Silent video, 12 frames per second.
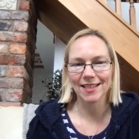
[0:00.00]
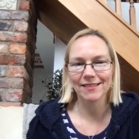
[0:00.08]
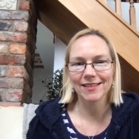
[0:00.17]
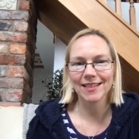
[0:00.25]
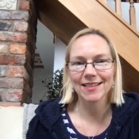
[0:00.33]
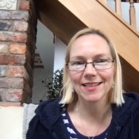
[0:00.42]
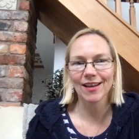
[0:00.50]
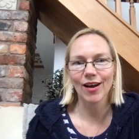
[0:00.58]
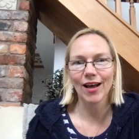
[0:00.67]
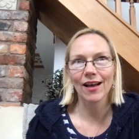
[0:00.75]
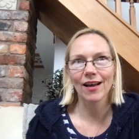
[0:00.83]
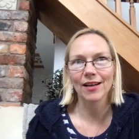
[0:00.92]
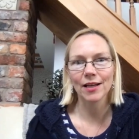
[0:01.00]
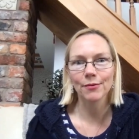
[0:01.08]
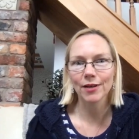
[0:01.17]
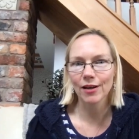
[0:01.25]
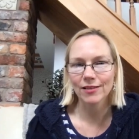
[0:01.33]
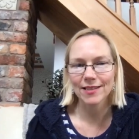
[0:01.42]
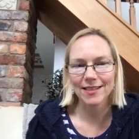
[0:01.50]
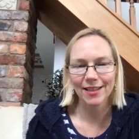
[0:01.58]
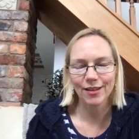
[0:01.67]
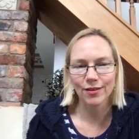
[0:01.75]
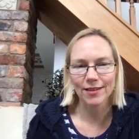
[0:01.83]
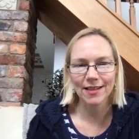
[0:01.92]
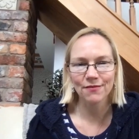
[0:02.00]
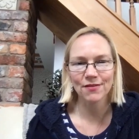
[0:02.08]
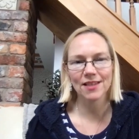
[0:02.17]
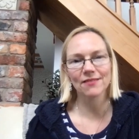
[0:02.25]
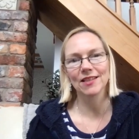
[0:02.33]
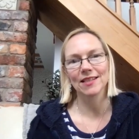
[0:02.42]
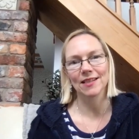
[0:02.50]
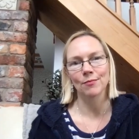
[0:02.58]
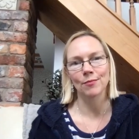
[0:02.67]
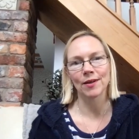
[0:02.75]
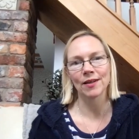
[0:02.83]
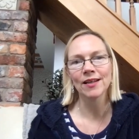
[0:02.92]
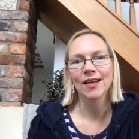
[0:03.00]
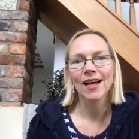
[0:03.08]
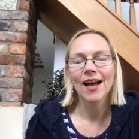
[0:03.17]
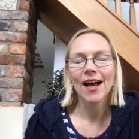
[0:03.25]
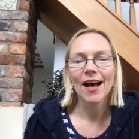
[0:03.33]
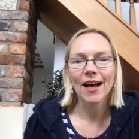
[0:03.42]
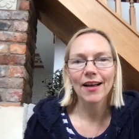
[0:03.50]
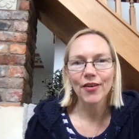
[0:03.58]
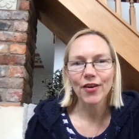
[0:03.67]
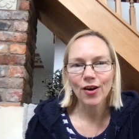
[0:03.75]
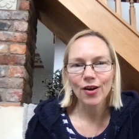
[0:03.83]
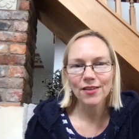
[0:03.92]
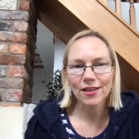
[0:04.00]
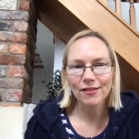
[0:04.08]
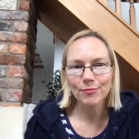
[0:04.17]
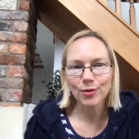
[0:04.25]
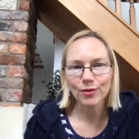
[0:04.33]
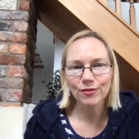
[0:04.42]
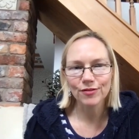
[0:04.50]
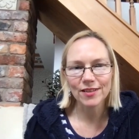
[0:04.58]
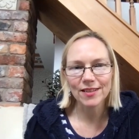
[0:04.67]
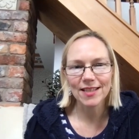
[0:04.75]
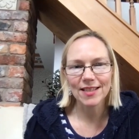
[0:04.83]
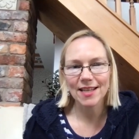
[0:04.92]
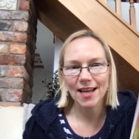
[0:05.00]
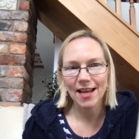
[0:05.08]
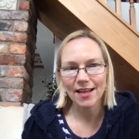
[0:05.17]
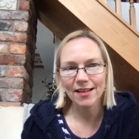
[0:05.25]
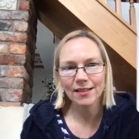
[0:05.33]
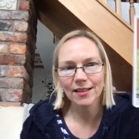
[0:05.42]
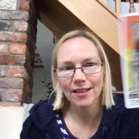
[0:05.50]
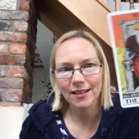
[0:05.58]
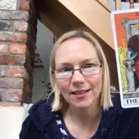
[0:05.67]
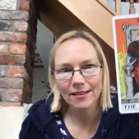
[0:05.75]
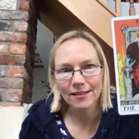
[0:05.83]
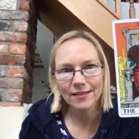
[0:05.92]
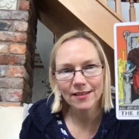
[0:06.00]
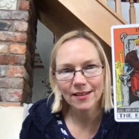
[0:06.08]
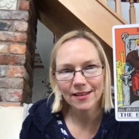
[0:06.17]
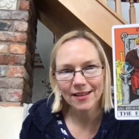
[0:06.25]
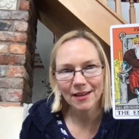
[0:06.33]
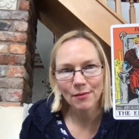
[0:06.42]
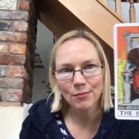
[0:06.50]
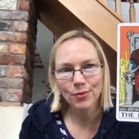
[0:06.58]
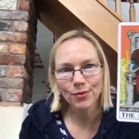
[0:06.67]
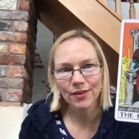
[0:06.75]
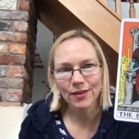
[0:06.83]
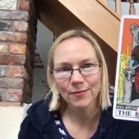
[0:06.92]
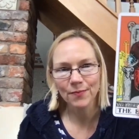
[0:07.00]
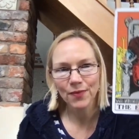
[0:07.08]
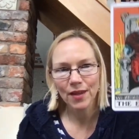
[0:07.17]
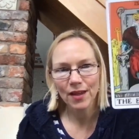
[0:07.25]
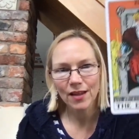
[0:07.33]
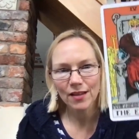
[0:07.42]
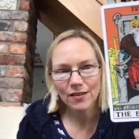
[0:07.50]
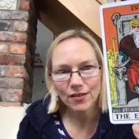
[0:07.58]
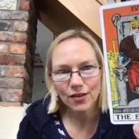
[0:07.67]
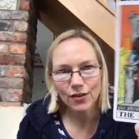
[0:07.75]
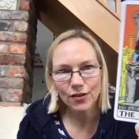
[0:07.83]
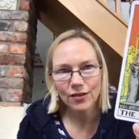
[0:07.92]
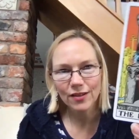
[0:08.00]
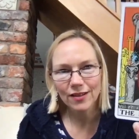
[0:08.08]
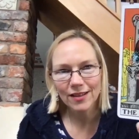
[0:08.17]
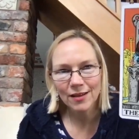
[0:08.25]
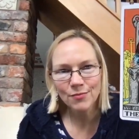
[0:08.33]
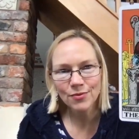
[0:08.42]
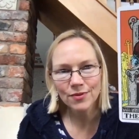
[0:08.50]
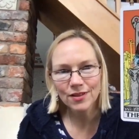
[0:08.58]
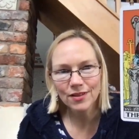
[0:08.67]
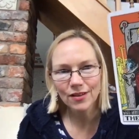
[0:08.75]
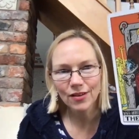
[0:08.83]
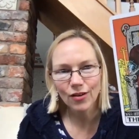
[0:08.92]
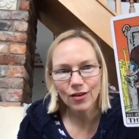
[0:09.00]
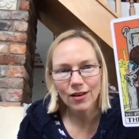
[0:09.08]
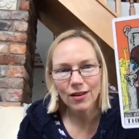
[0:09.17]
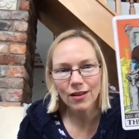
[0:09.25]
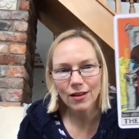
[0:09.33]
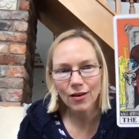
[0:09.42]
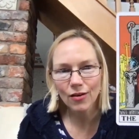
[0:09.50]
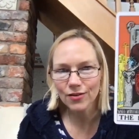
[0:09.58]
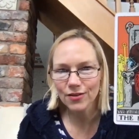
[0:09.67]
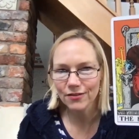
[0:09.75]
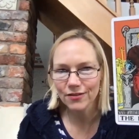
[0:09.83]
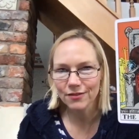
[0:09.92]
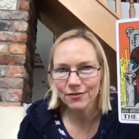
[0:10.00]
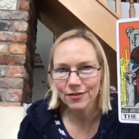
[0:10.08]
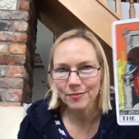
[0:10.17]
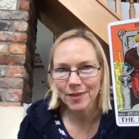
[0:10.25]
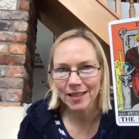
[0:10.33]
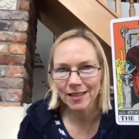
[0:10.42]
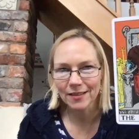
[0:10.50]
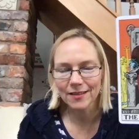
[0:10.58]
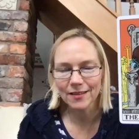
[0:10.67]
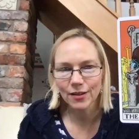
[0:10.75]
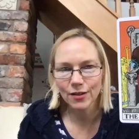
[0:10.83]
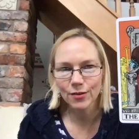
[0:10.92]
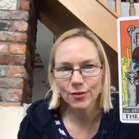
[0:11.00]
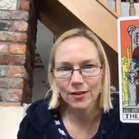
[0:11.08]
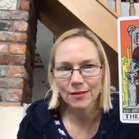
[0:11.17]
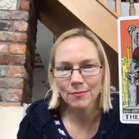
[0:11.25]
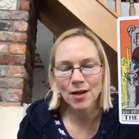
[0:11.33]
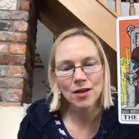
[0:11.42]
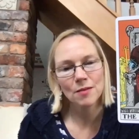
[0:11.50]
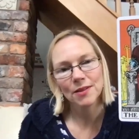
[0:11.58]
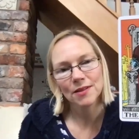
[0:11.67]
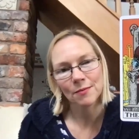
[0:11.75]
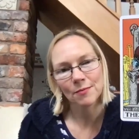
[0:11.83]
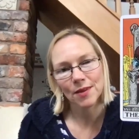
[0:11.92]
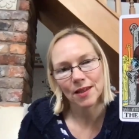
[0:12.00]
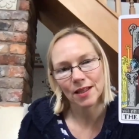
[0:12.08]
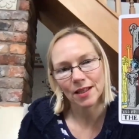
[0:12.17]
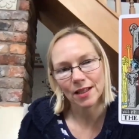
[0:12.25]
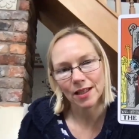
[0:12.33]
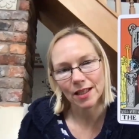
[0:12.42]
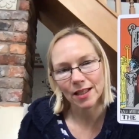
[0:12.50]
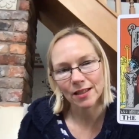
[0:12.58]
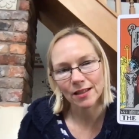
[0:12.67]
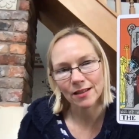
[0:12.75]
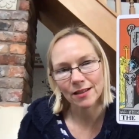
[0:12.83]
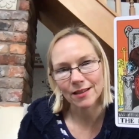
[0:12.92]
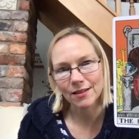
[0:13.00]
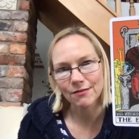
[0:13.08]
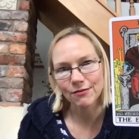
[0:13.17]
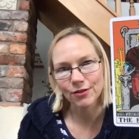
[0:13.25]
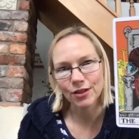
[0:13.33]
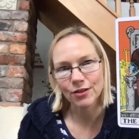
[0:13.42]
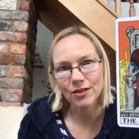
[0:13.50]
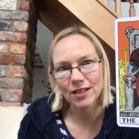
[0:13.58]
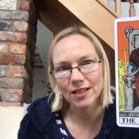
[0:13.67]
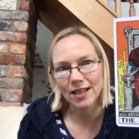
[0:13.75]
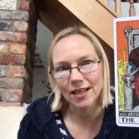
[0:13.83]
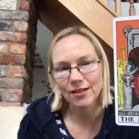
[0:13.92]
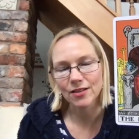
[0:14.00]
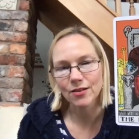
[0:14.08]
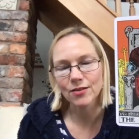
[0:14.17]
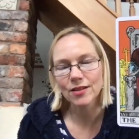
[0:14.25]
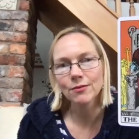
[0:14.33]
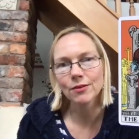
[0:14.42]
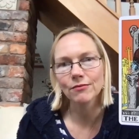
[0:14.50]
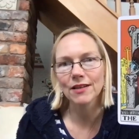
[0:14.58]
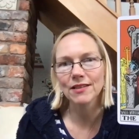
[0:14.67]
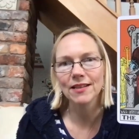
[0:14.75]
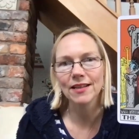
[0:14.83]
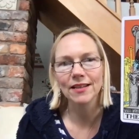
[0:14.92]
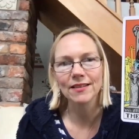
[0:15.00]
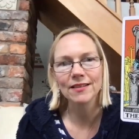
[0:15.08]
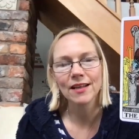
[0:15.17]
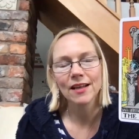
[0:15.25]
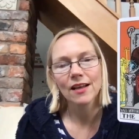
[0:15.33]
series, and here we are today on the 7th of December, and the card that I've pulled for us today is the Emperor. So the Emperor's got lots of different meanings, so there might be something in this for you today, so see what resonates.